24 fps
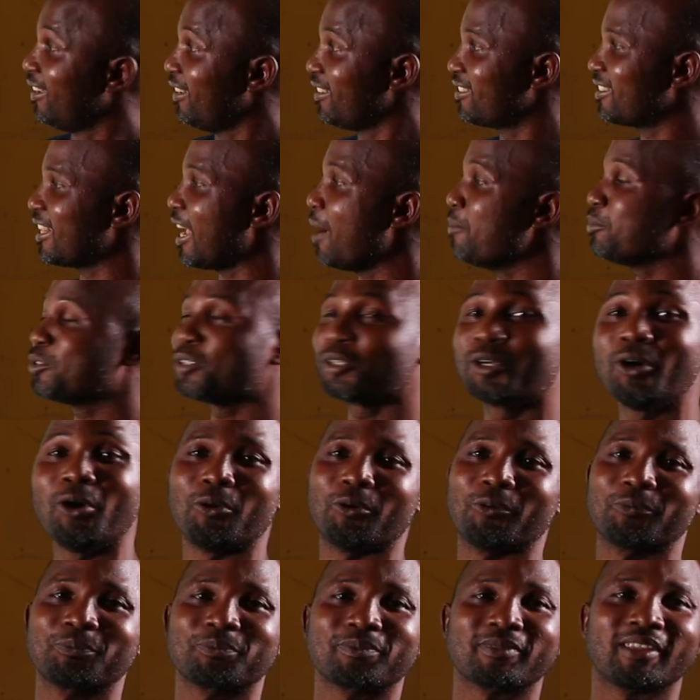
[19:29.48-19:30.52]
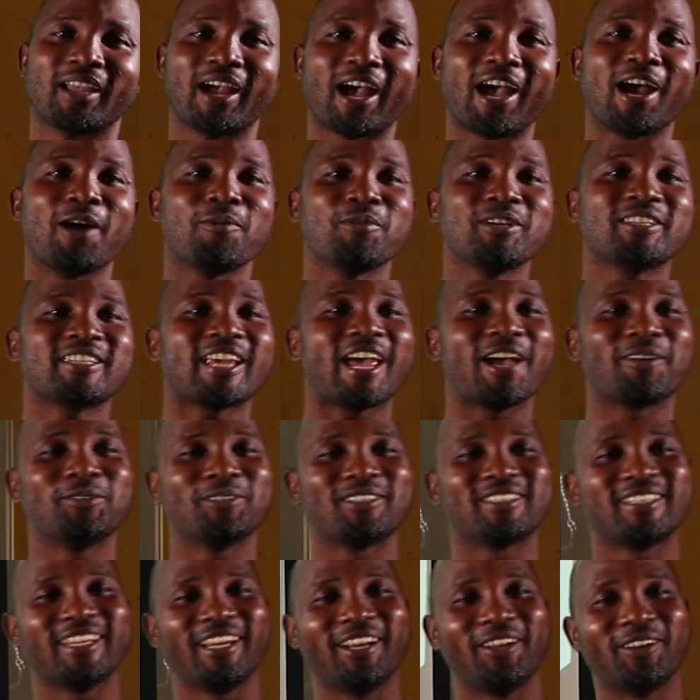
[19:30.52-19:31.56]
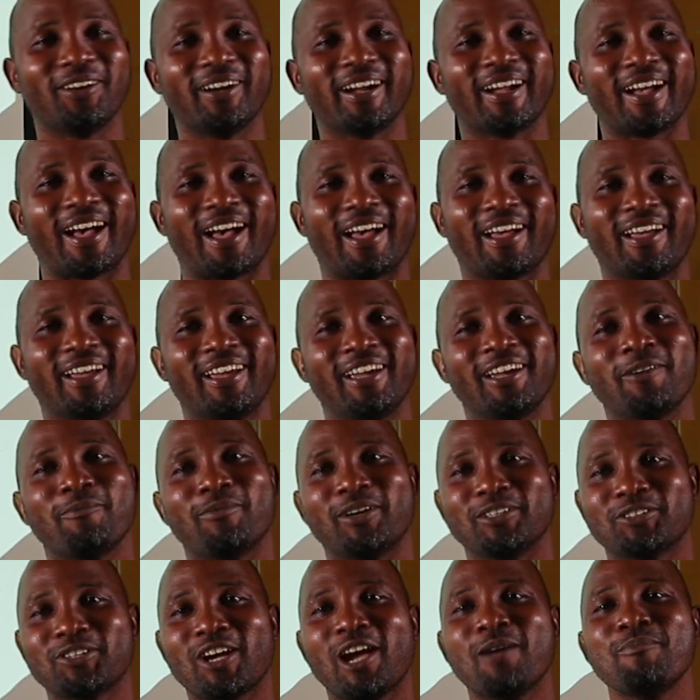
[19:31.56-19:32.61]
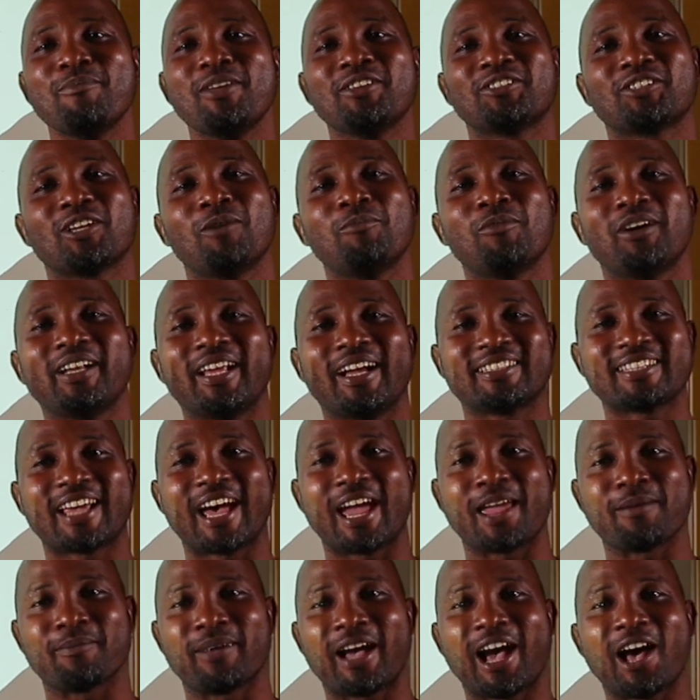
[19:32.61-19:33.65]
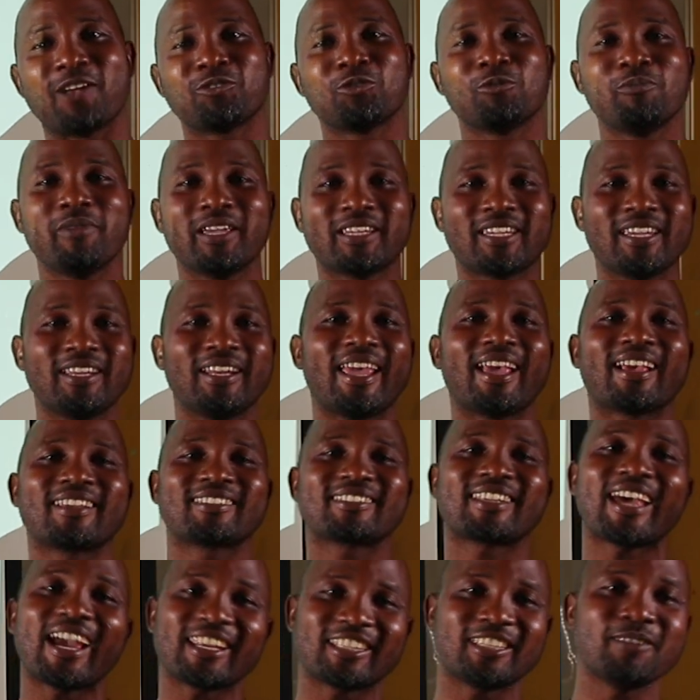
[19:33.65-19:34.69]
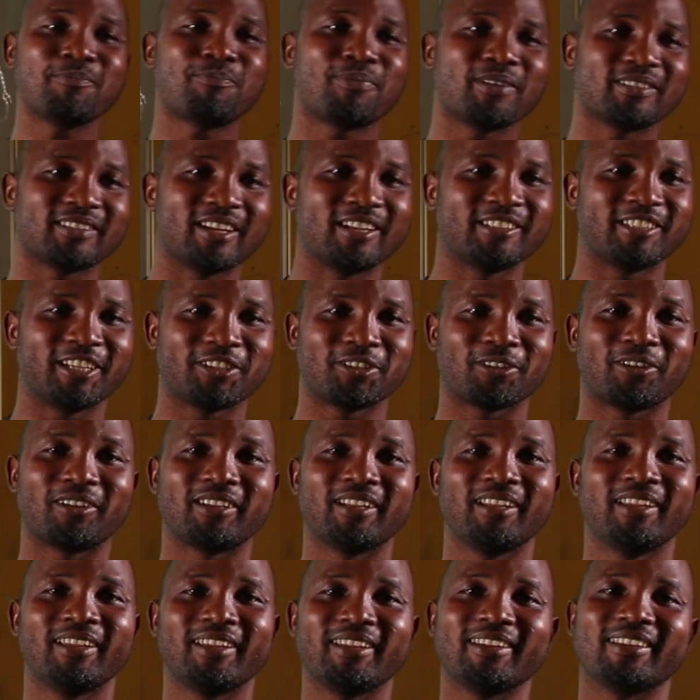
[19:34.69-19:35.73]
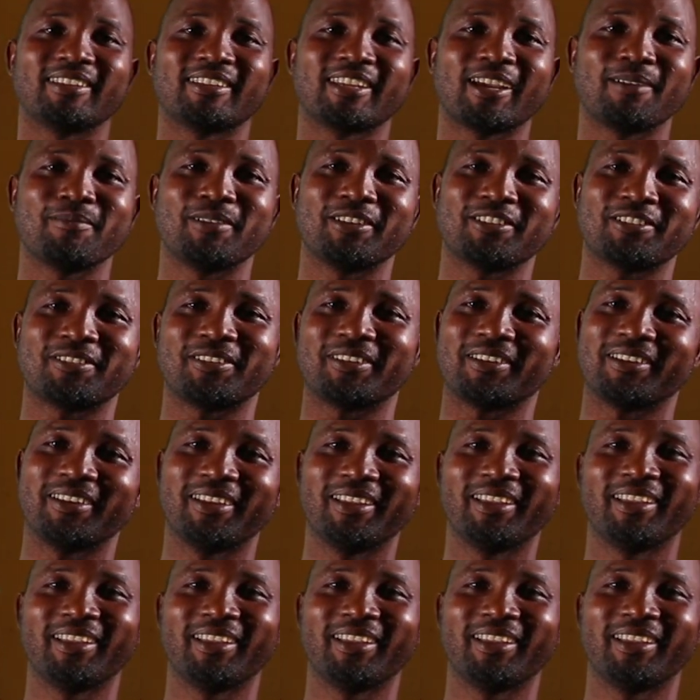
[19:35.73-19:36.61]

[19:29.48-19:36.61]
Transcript: It's time to go. I wish I could stay longer, but join me some other time as we're making exciting presentation in chemistry.